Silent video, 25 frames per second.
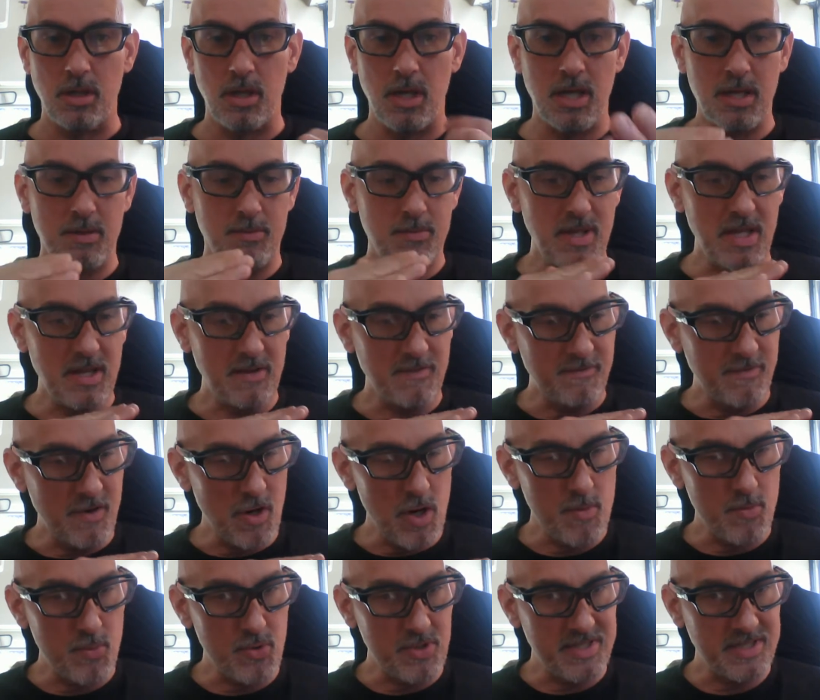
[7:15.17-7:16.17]
and being
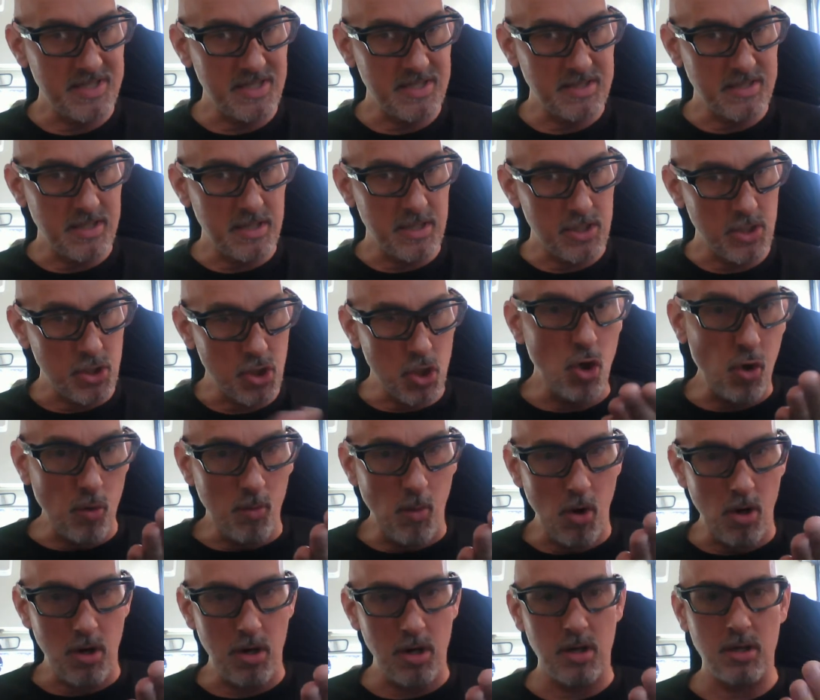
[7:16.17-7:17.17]
very persistent. No
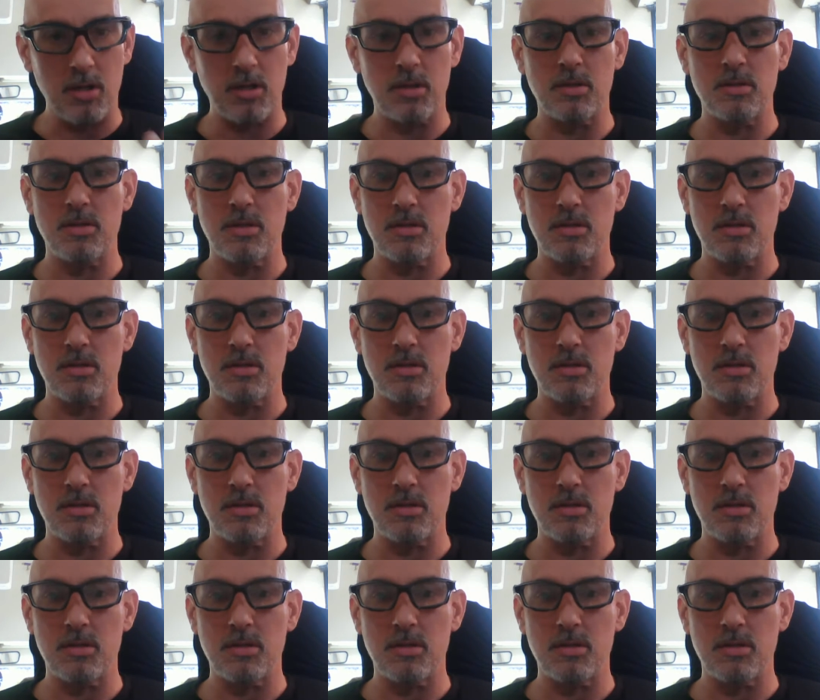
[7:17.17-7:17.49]
more.